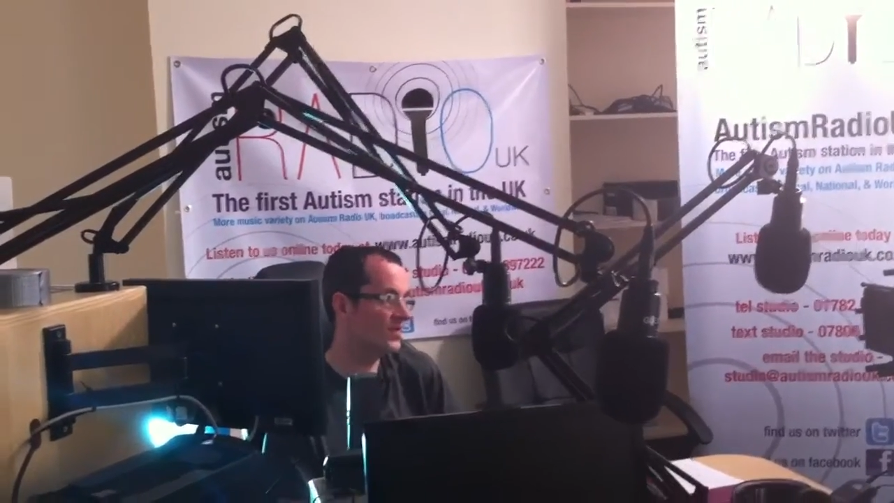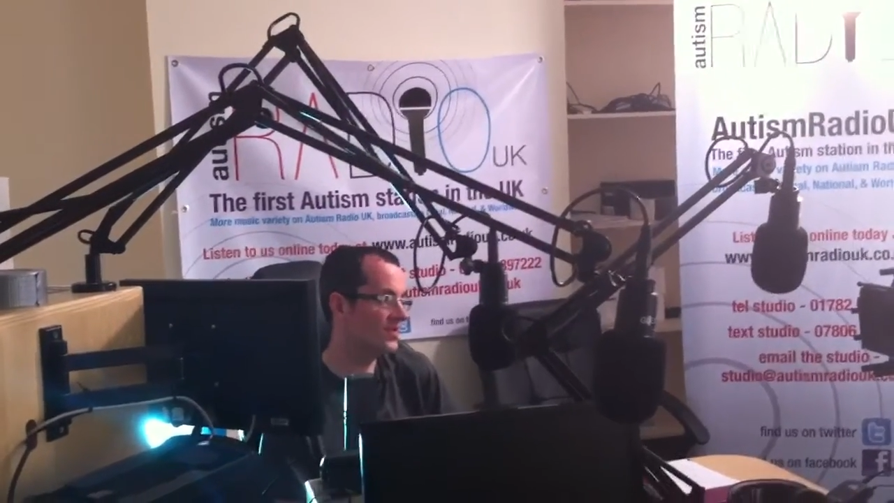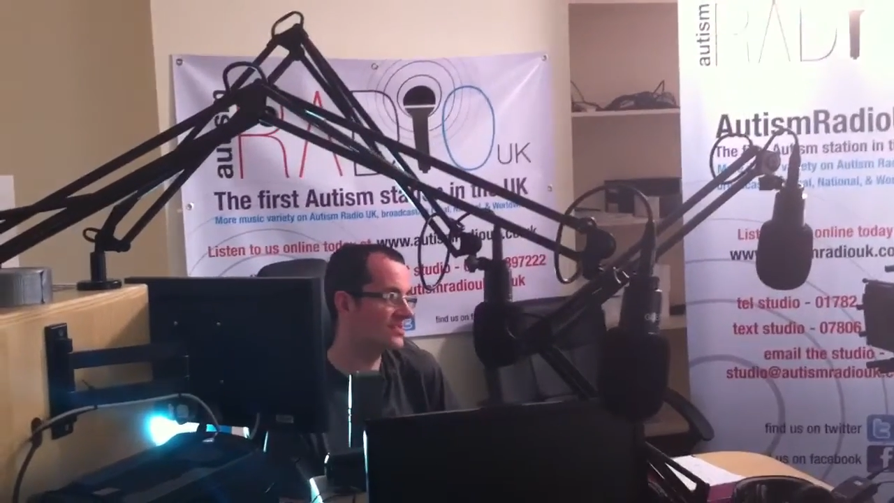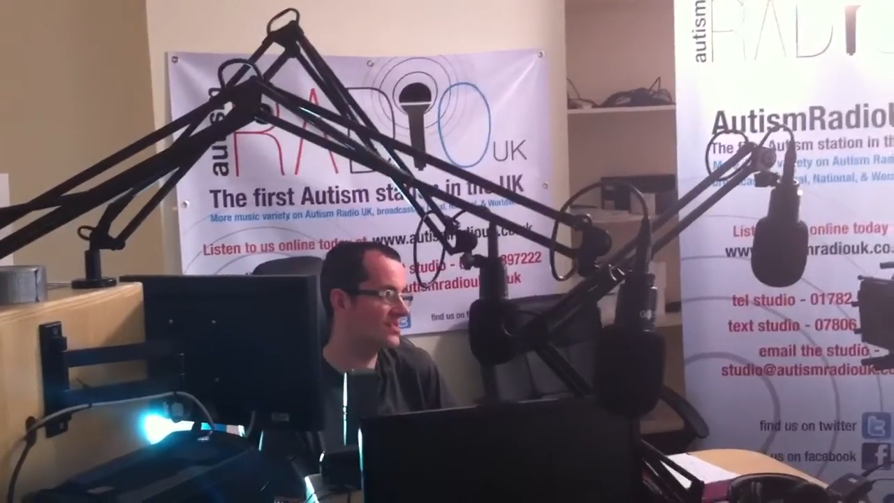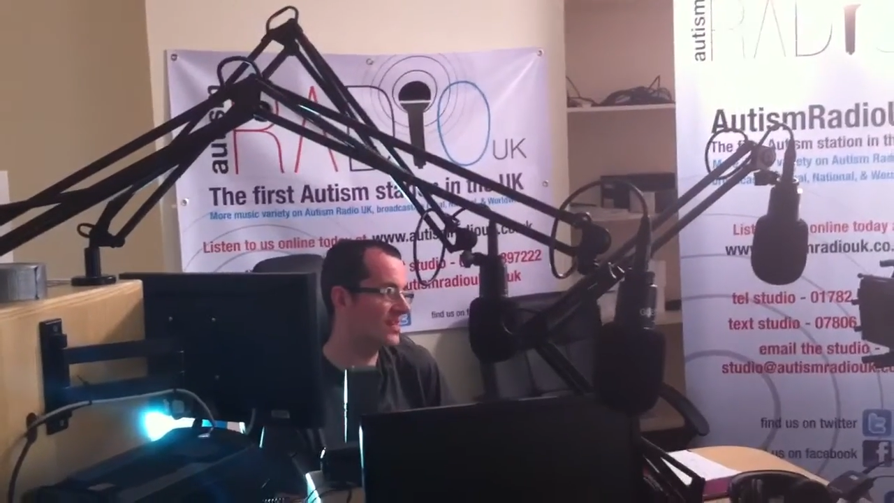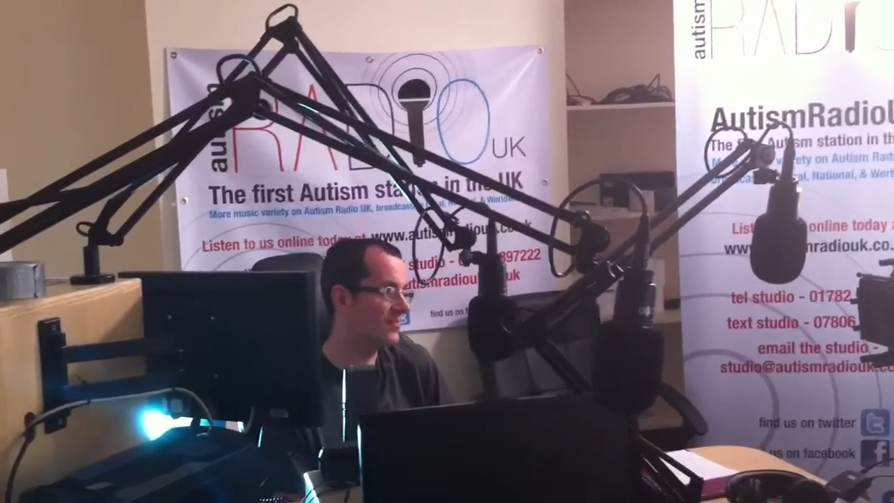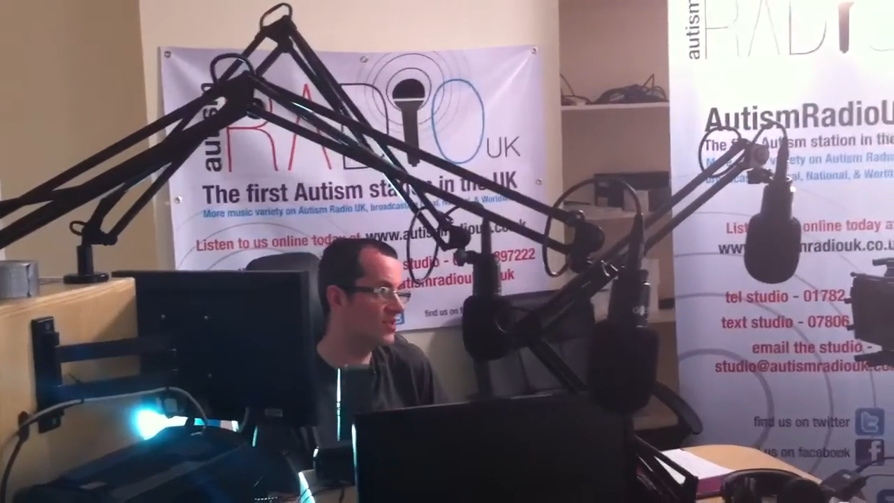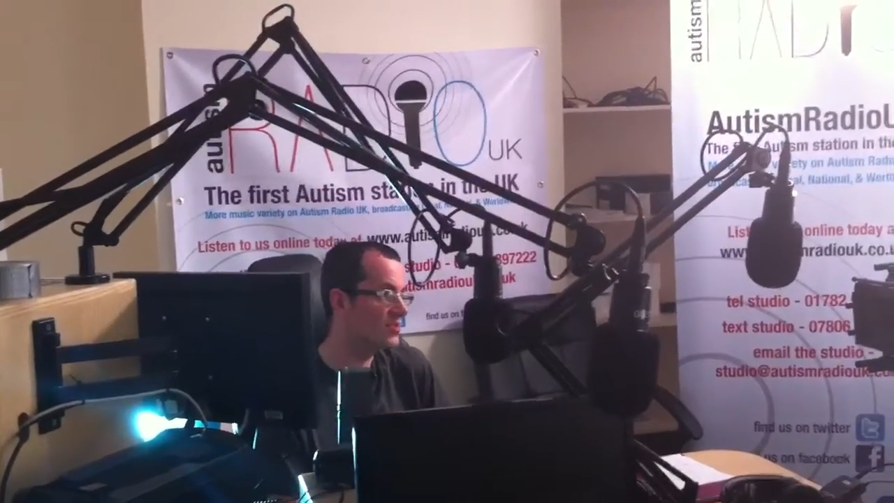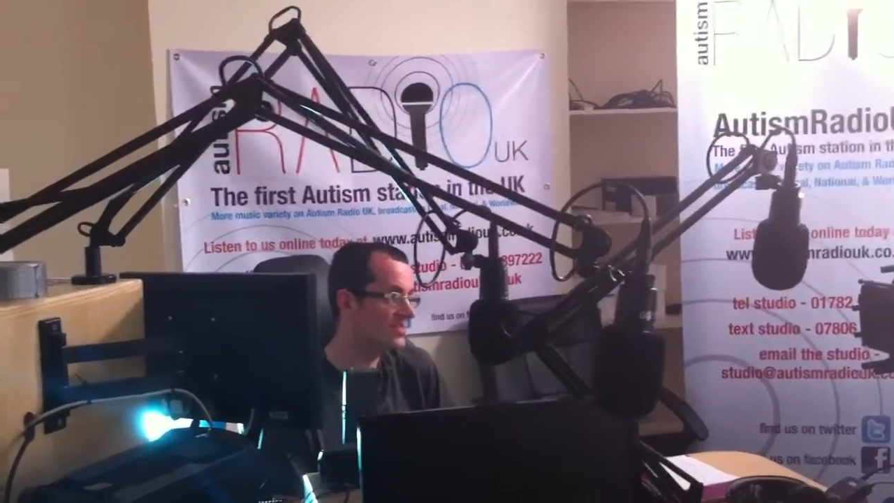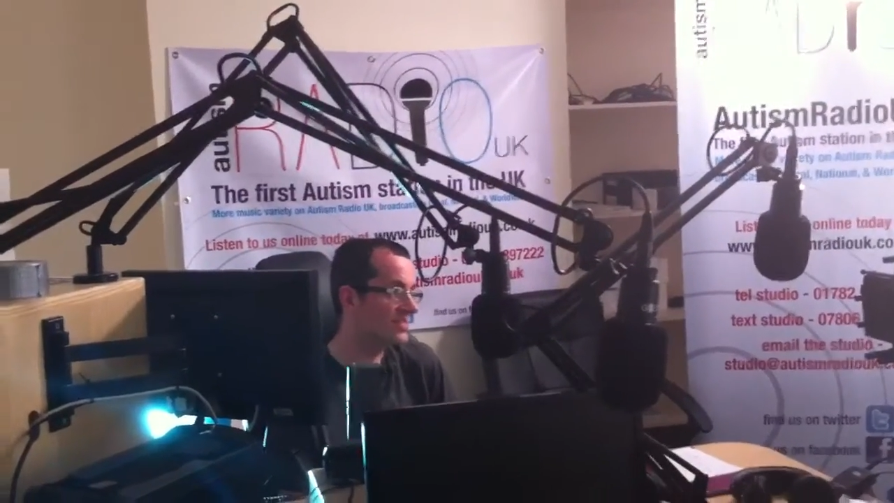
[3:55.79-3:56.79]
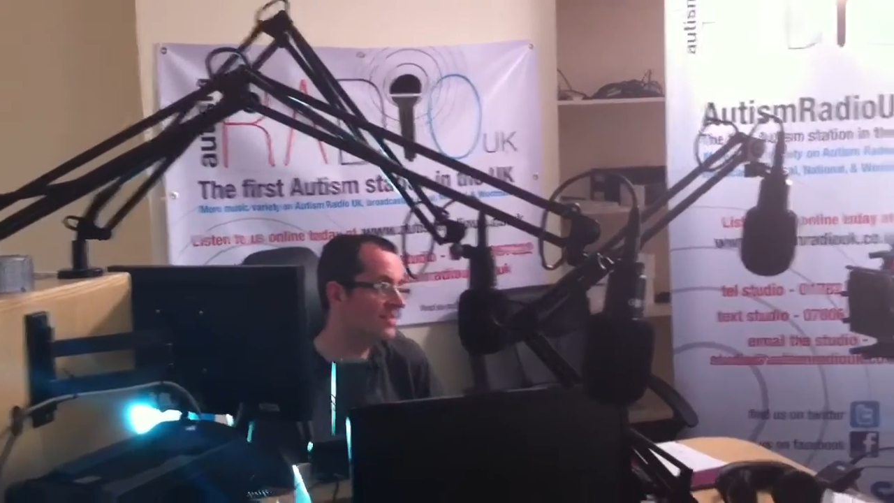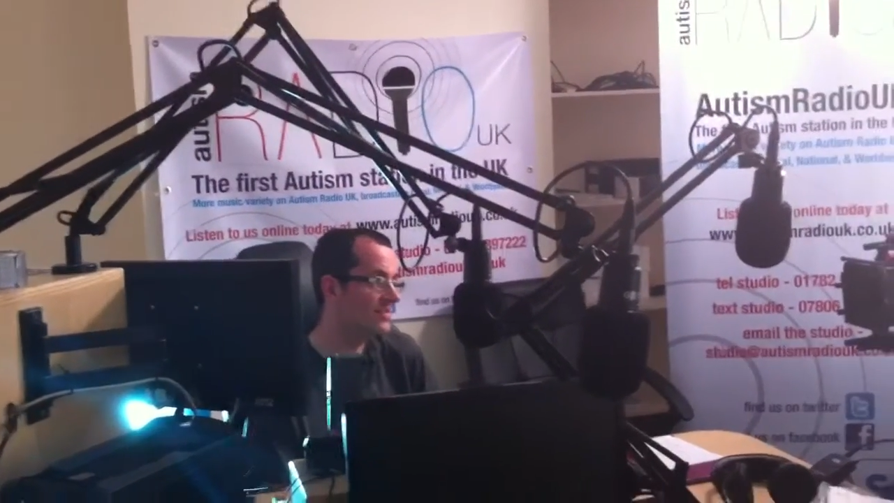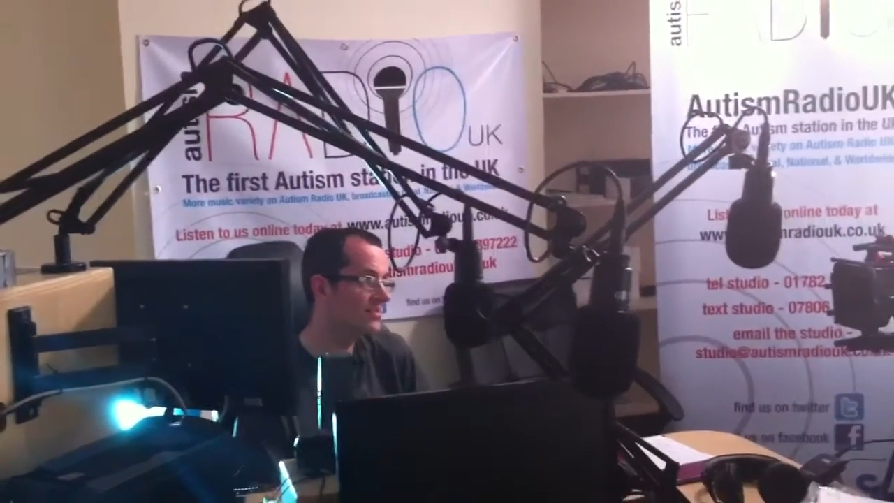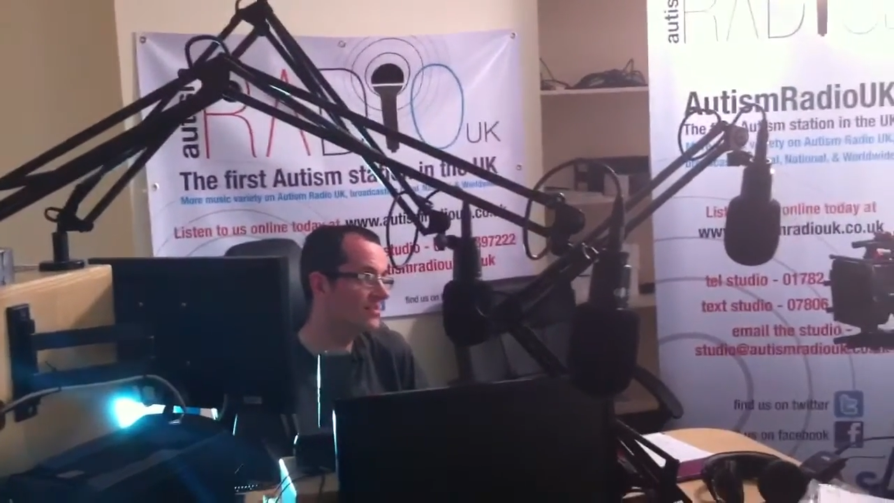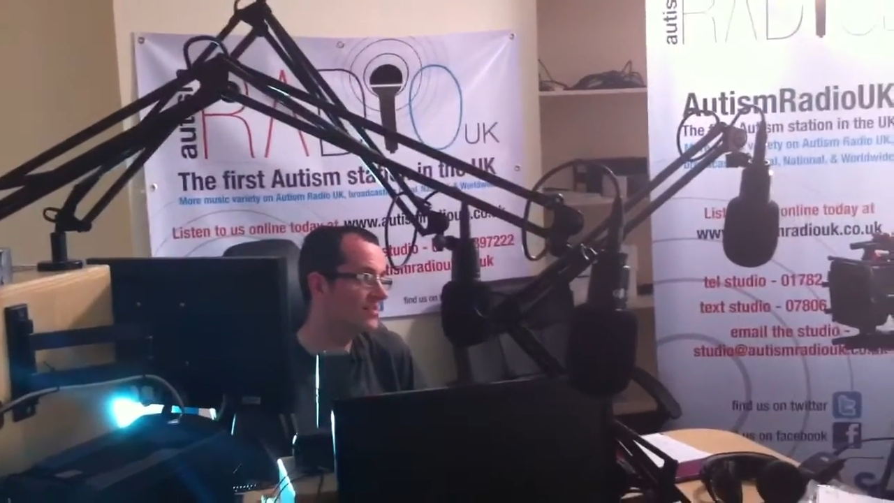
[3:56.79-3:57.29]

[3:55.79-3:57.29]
first time a new skill,